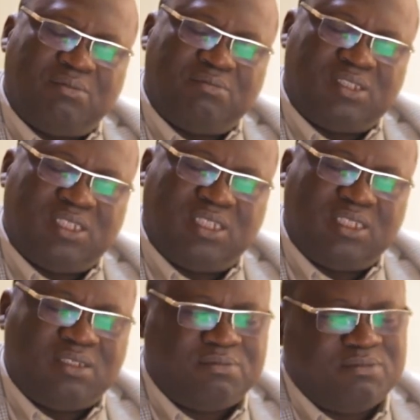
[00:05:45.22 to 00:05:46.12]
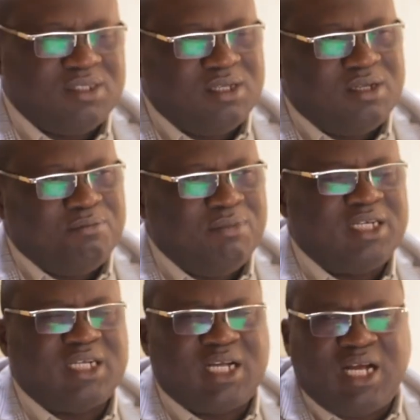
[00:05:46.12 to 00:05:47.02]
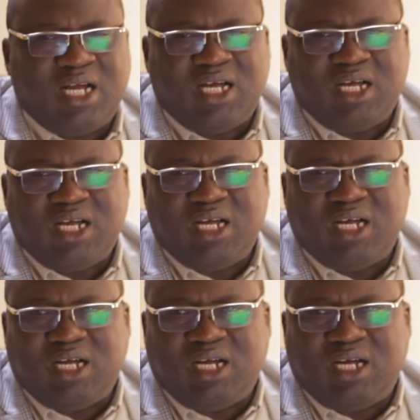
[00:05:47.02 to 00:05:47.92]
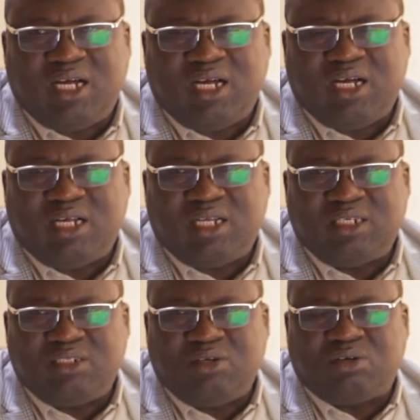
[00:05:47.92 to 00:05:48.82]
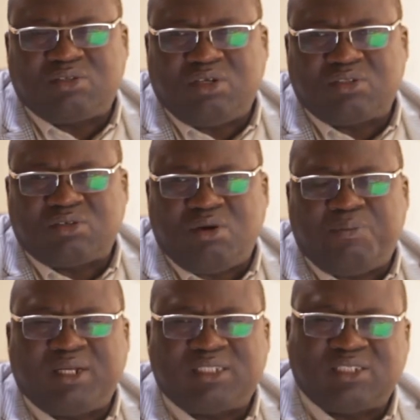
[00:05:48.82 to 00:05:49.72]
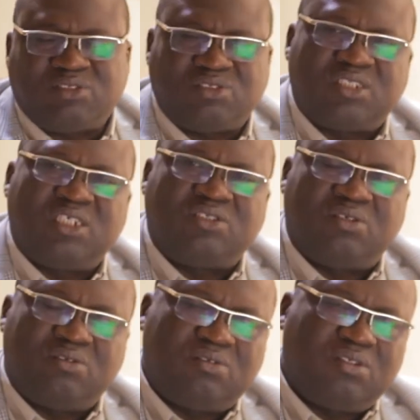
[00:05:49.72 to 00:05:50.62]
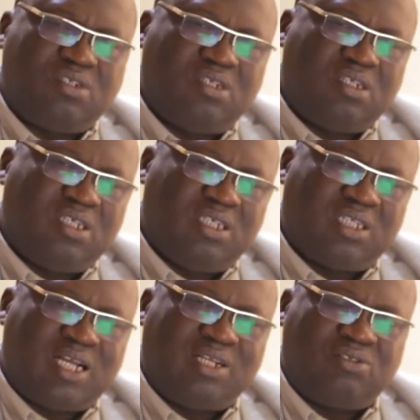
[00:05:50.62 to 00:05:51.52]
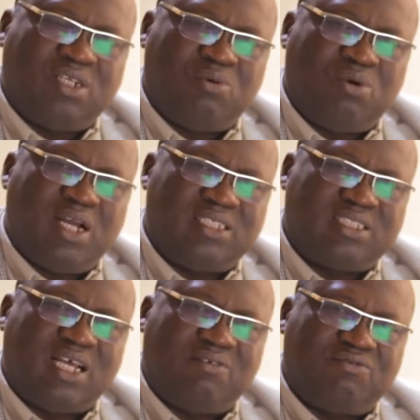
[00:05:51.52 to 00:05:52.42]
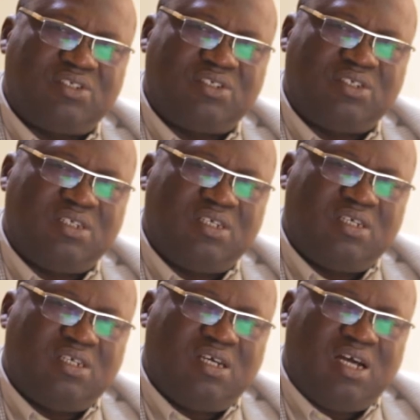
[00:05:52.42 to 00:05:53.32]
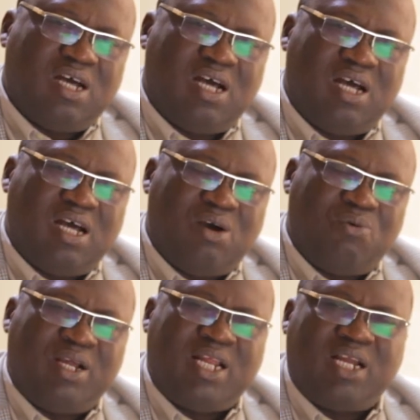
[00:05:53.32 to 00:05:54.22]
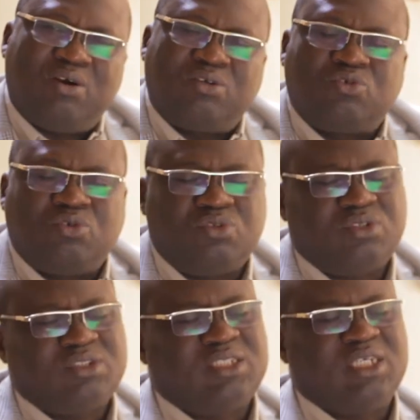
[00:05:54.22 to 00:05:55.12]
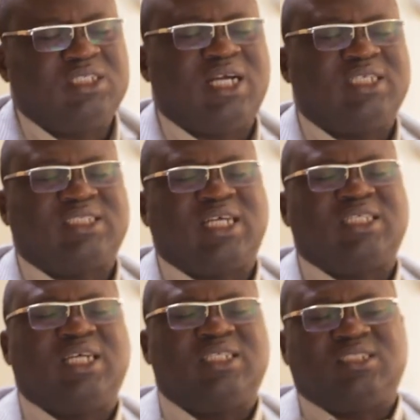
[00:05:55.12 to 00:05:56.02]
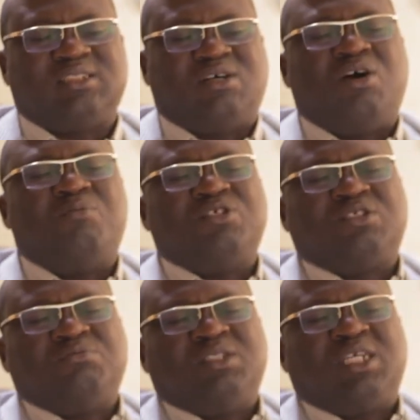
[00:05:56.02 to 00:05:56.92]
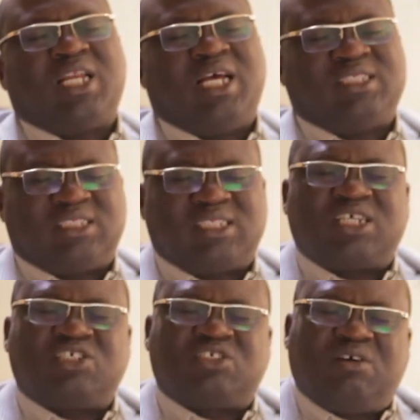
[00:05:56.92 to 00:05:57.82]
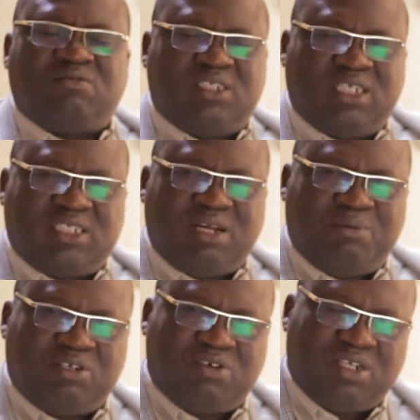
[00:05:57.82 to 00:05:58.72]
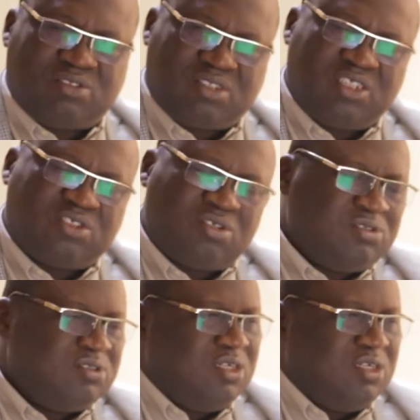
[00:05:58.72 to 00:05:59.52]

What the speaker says: the Medical Doctors Corpus Association in Kaduna, where I served. When I got to Ondo State, I started almost immediately as the secretary of the Nigerian Medical Association,